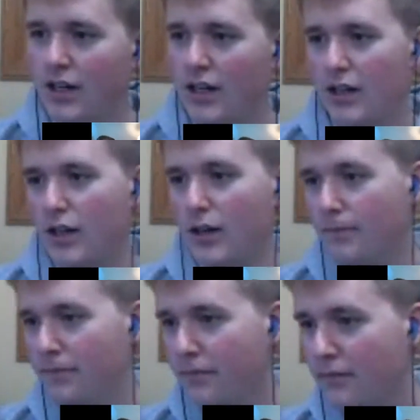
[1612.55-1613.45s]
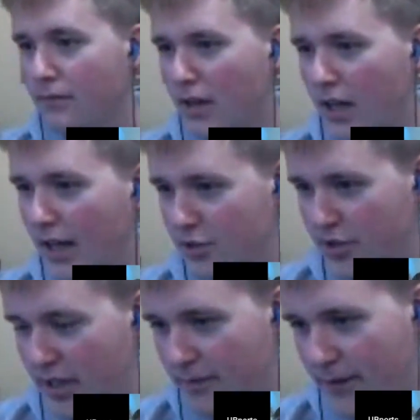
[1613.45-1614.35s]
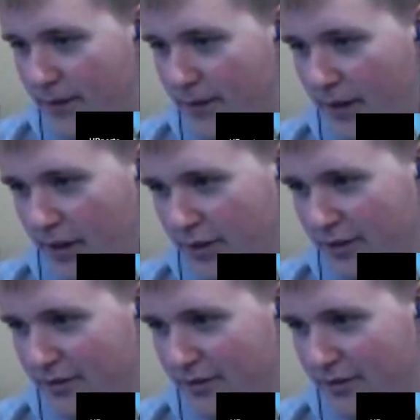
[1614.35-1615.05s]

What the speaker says: Actually, I filed it.